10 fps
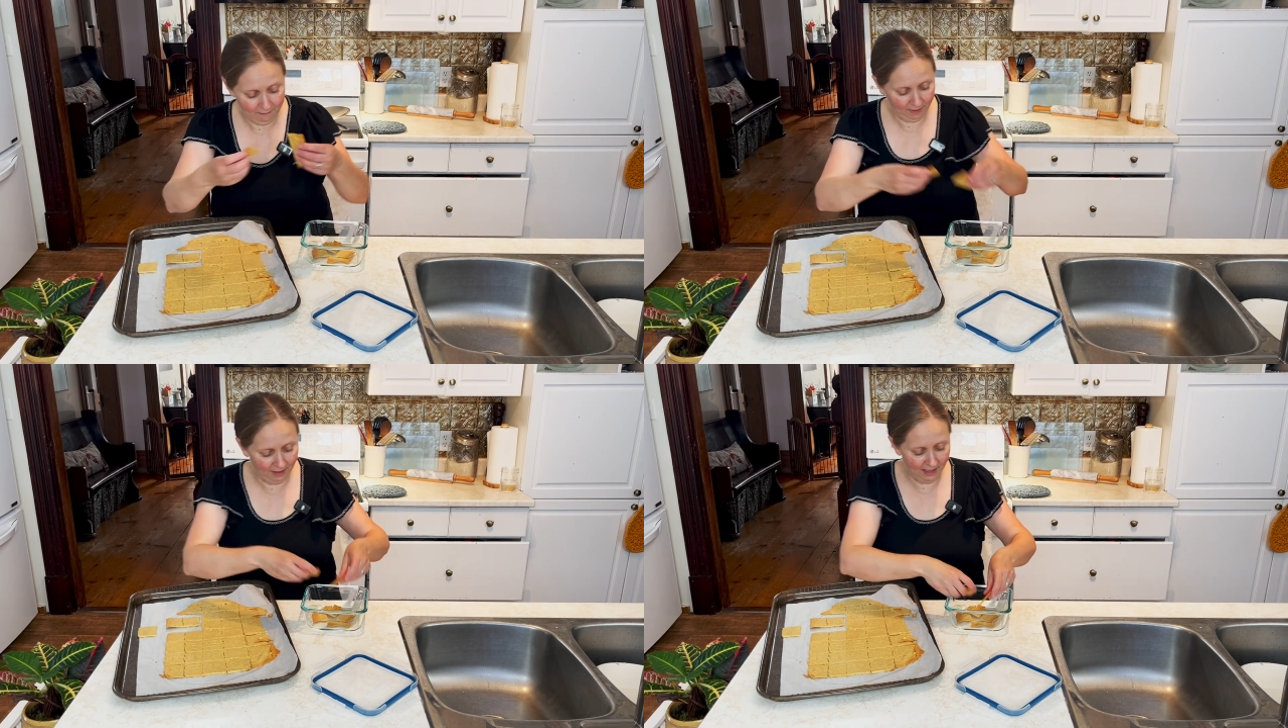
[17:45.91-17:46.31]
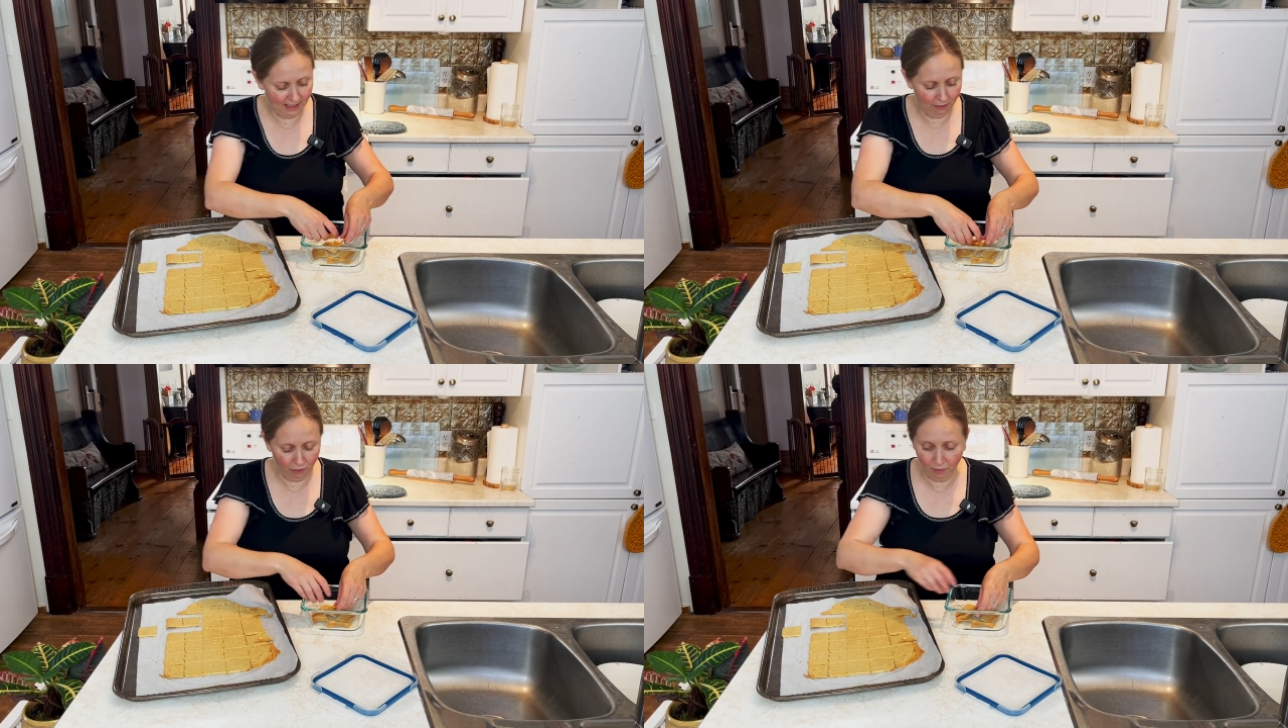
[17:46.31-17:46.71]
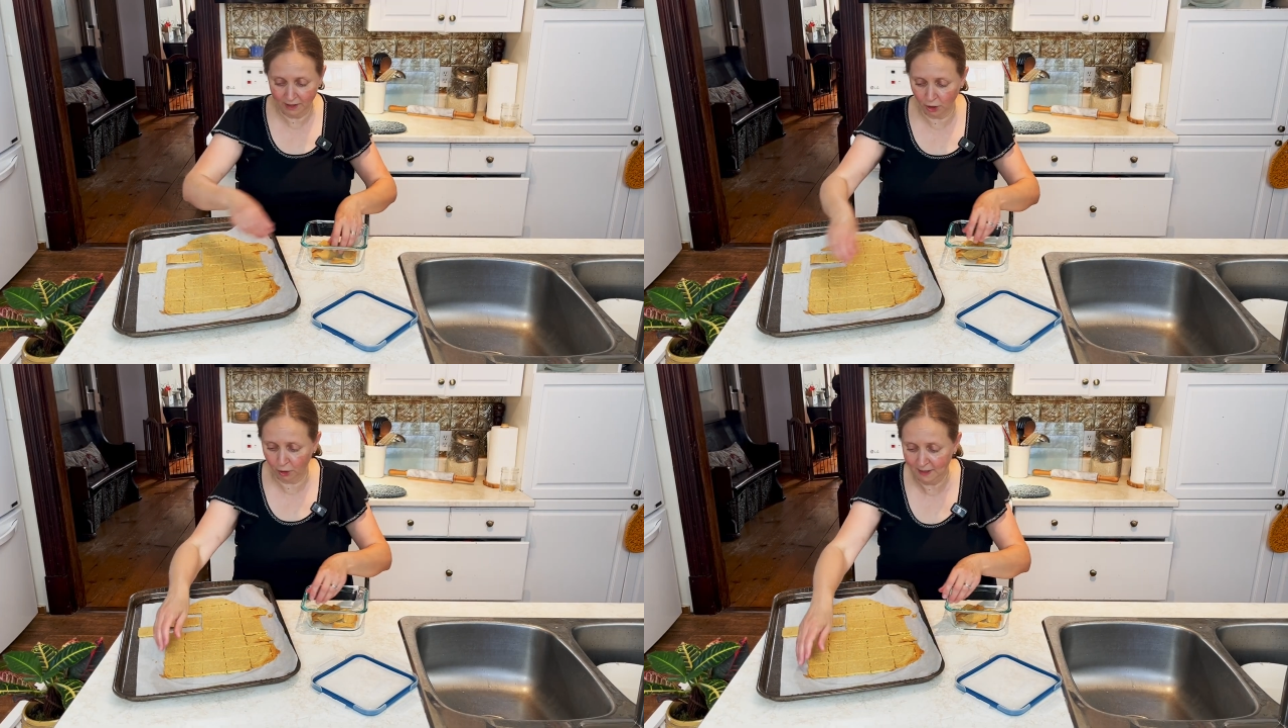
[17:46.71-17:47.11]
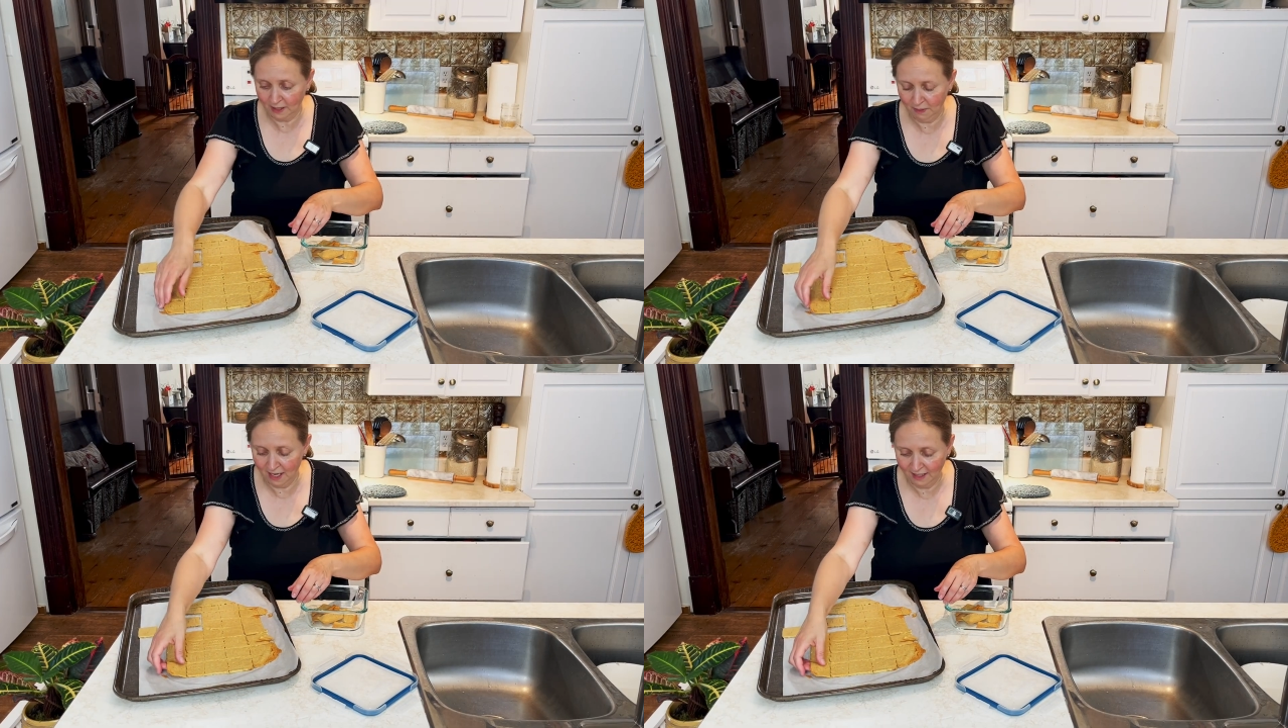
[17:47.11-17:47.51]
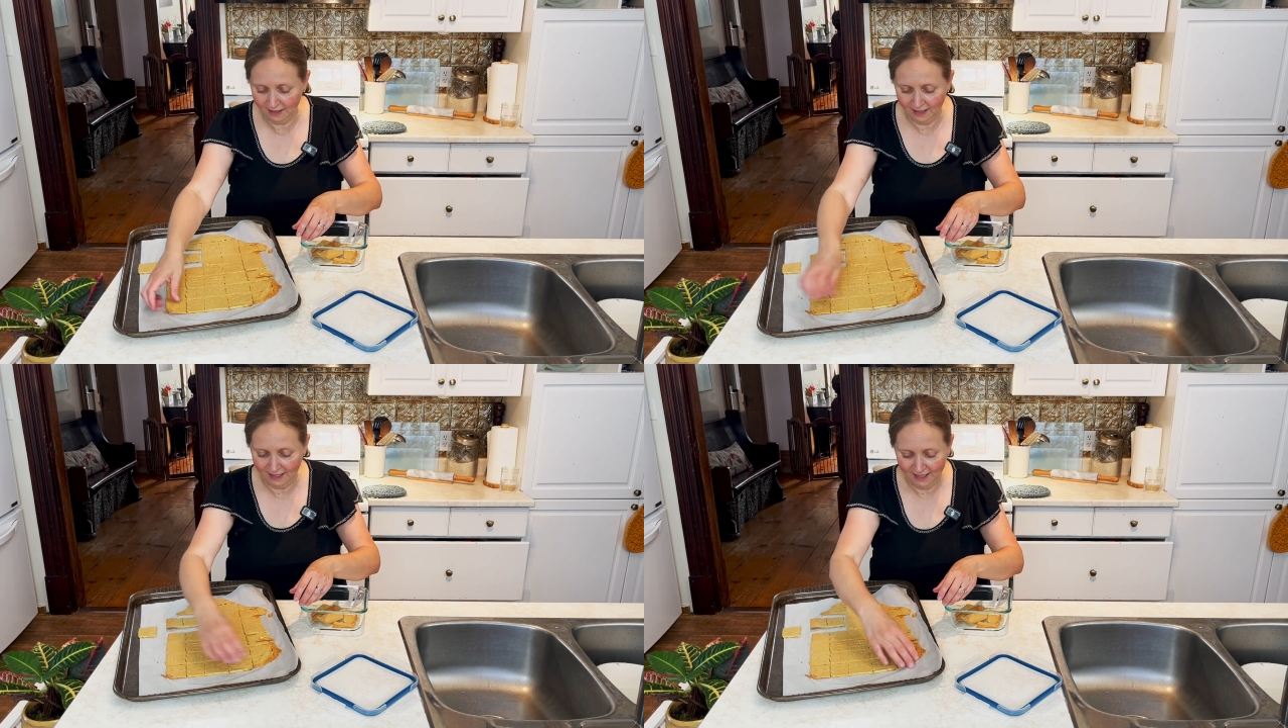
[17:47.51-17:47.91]
But these outer ones are crispy,
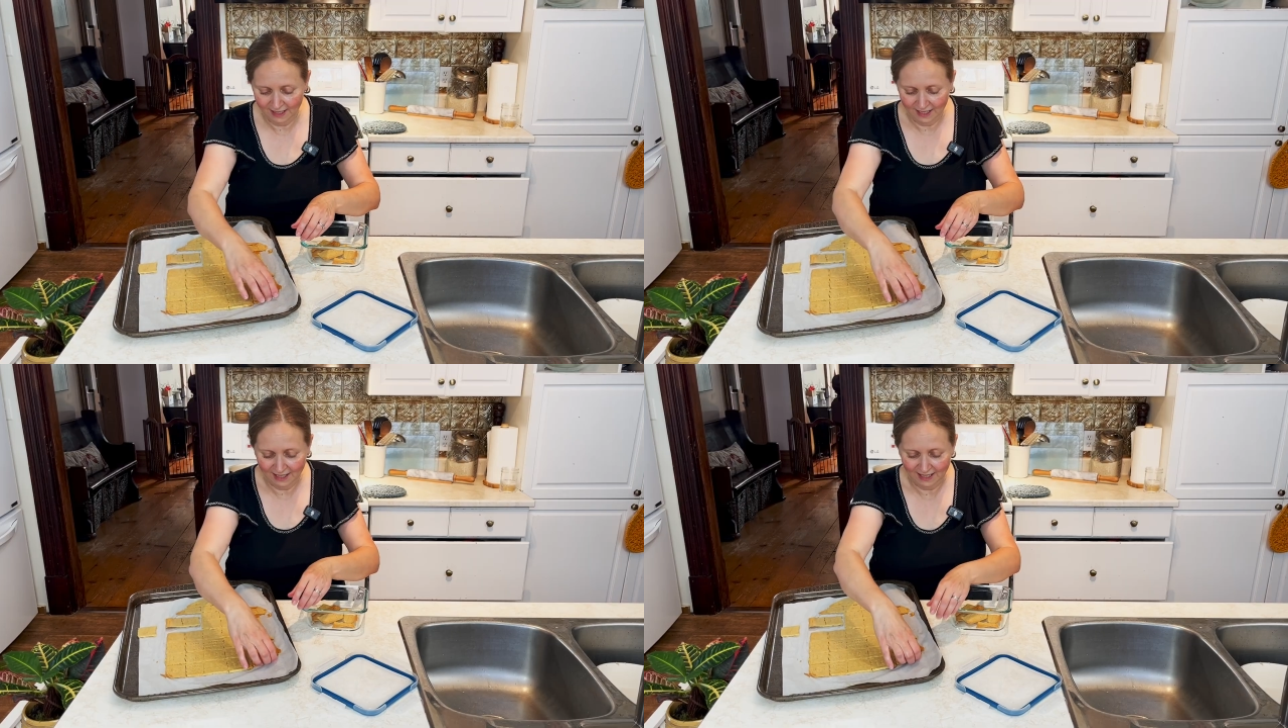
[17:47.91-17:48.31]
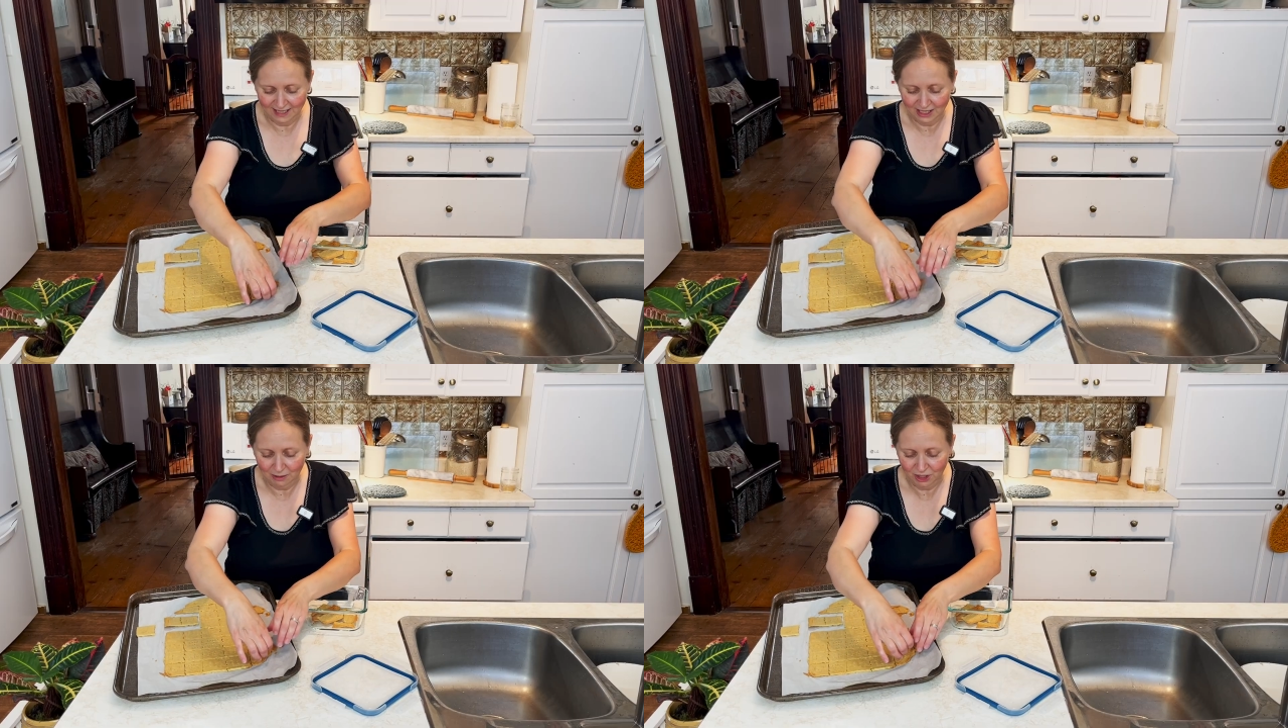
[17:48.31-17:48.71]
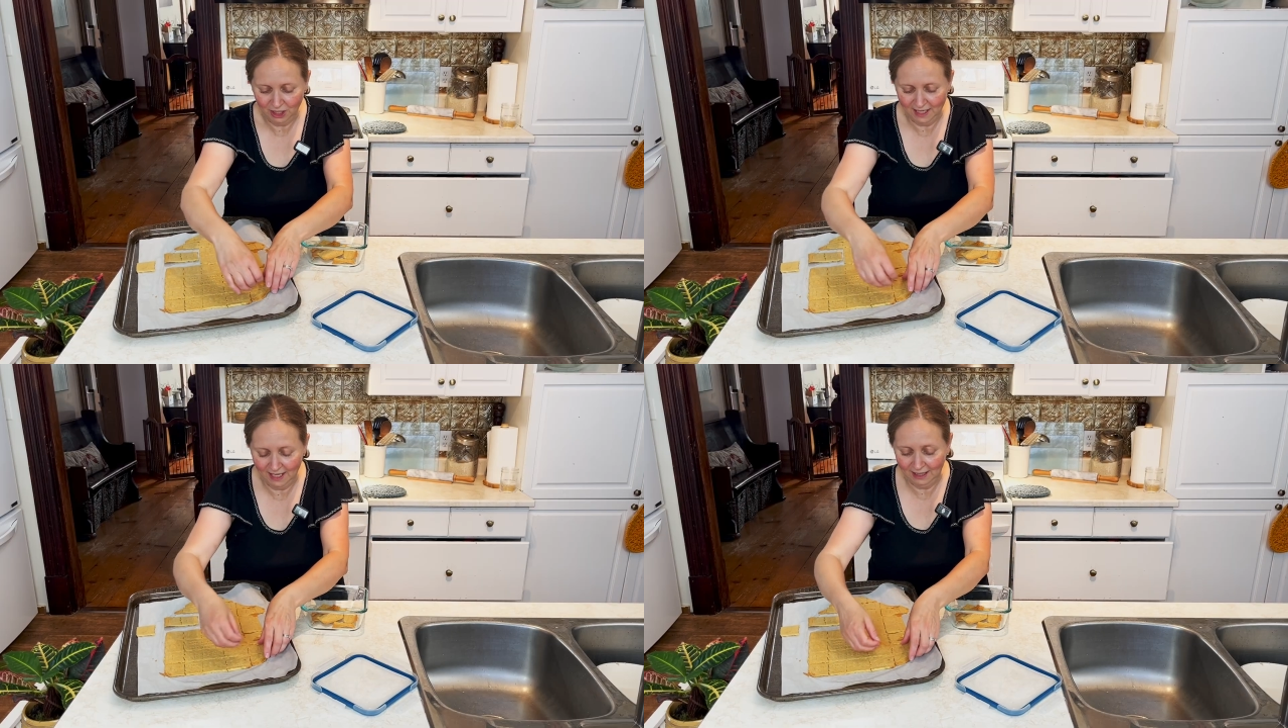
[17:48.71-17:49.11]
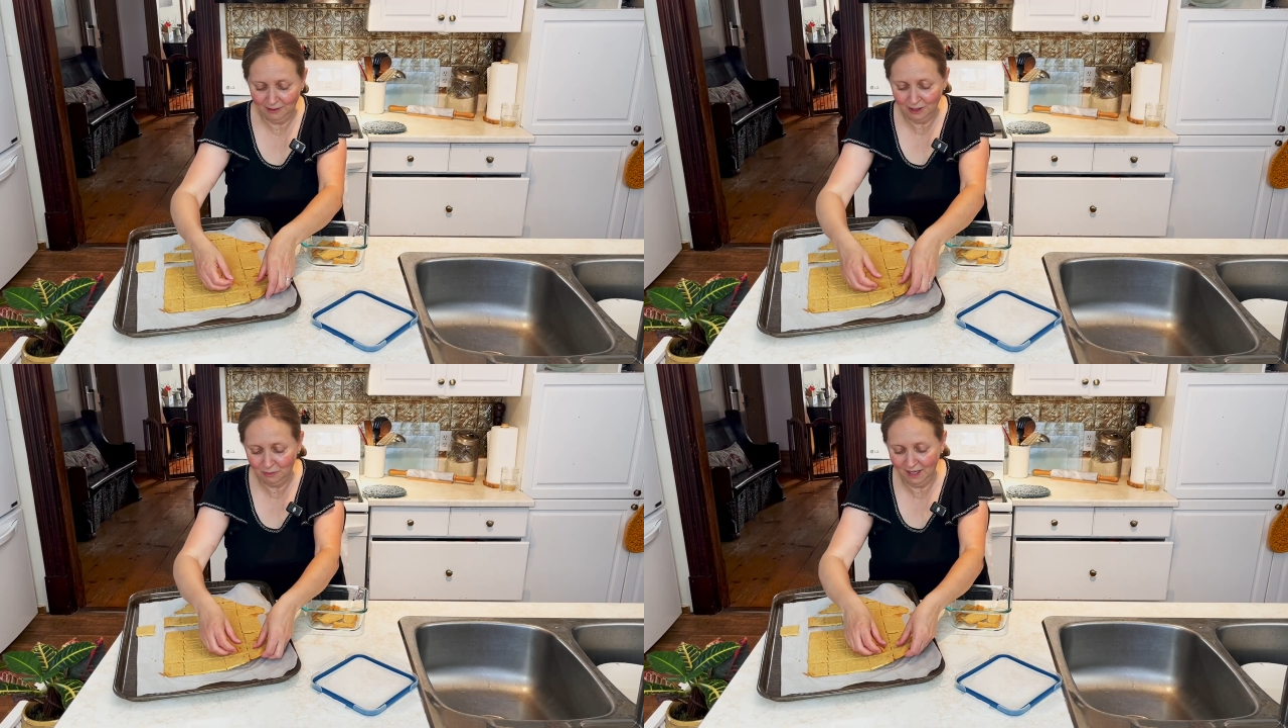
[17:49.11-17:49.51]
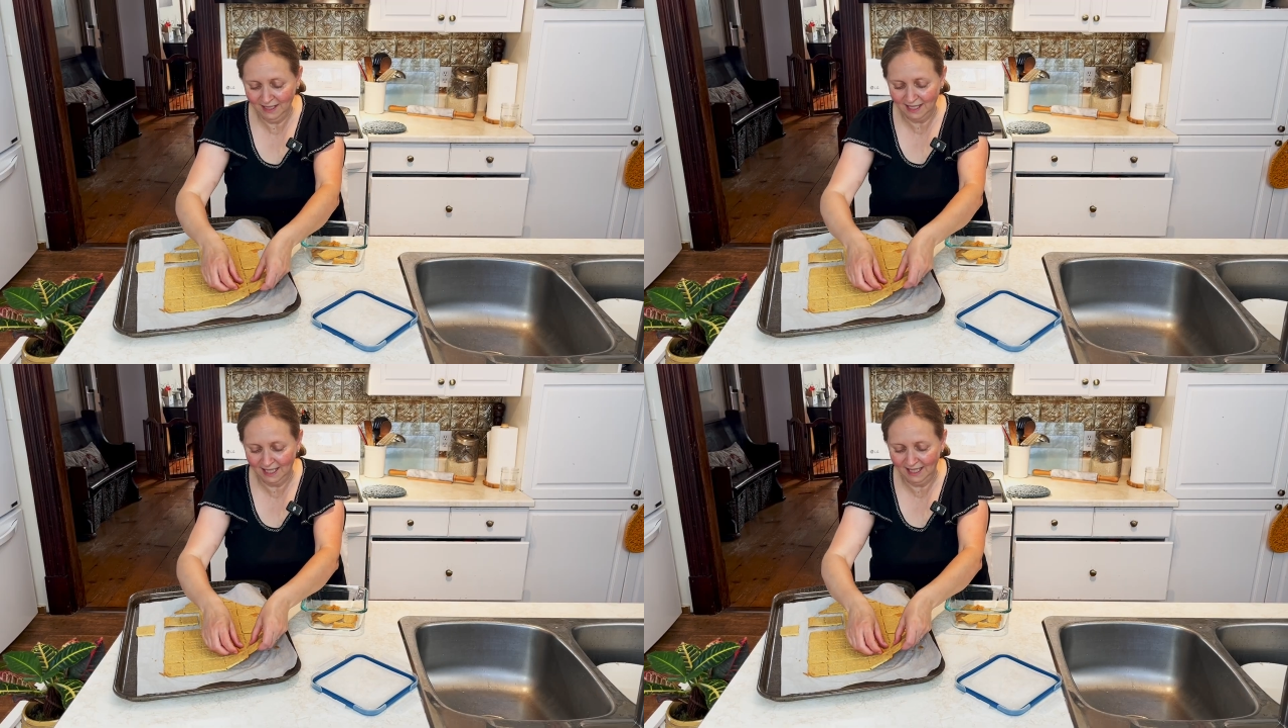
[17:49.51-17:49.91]
and so she'll get those ones.